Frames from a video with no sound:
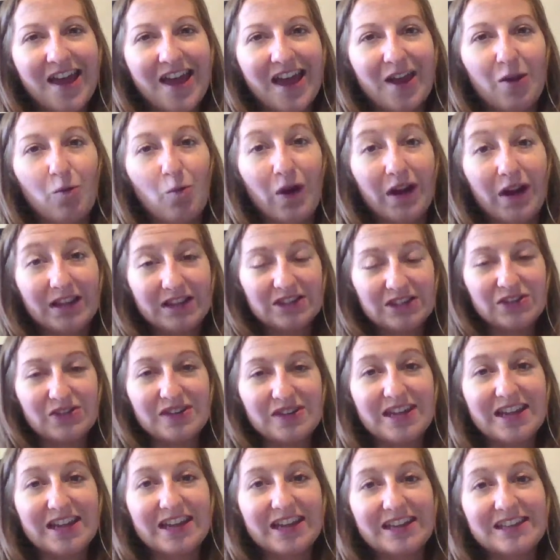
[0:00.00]
and why it's
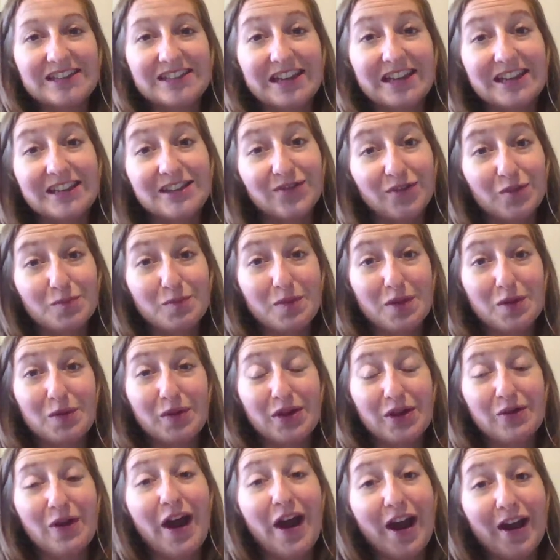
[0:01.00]
unique is that it's from
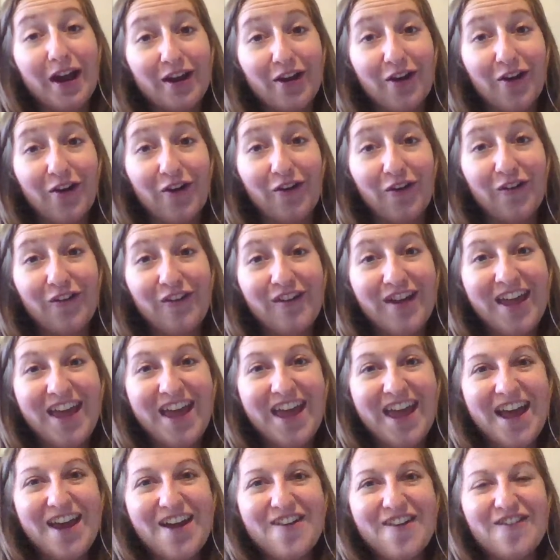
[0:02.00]
BYU-Idaho,
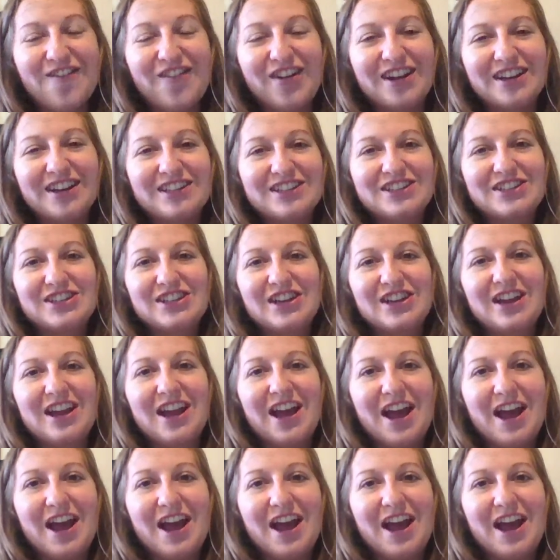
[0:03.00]
which